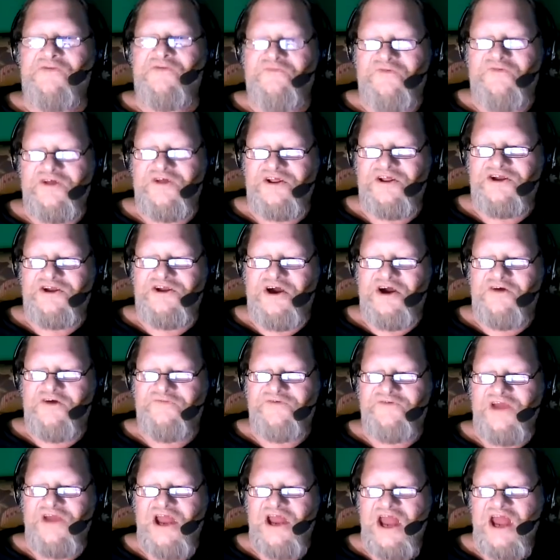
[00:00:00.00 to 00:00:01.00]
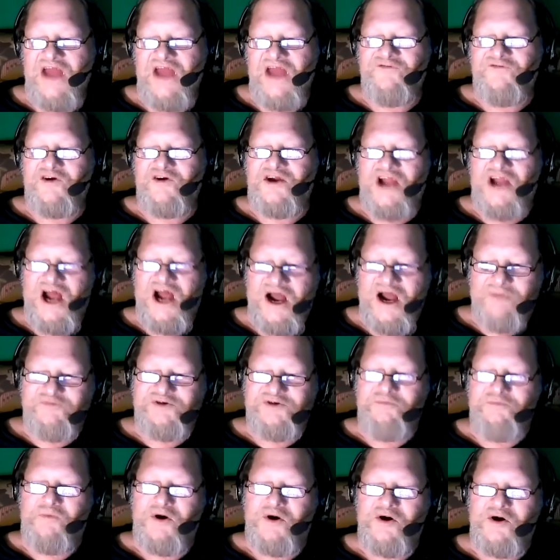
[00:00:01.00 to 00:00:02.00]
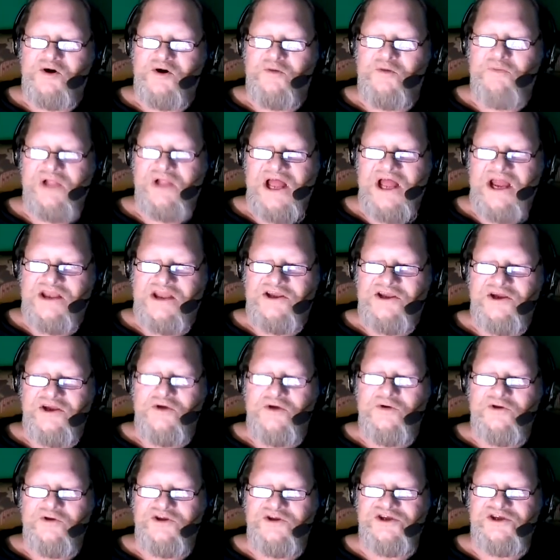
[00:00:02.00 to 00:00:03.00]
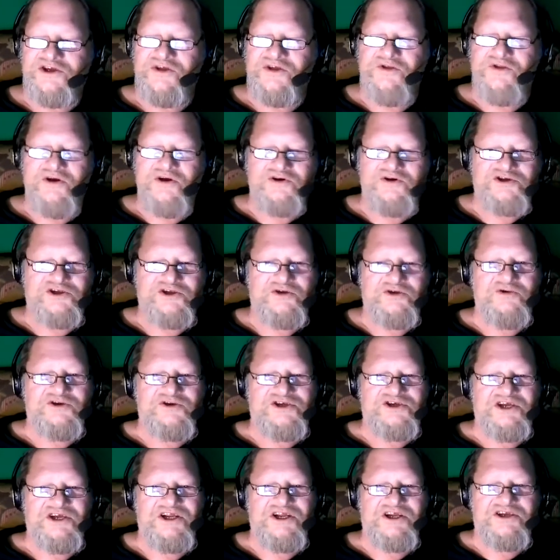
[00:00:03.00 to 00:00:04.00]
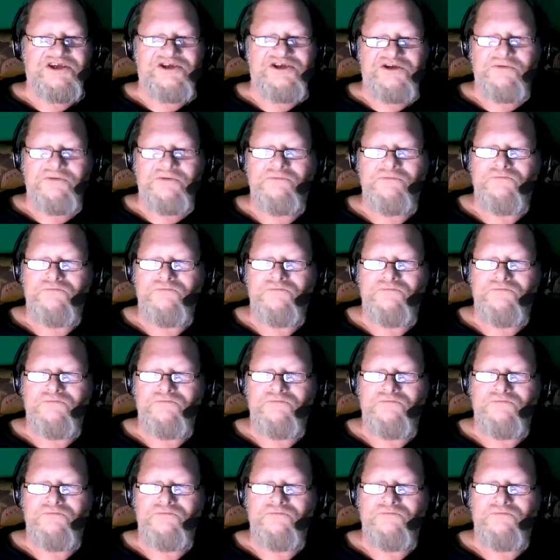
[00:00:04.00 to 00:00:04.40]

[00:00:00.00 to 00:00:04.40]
Philadelphia after cops murder black youths in those two cities.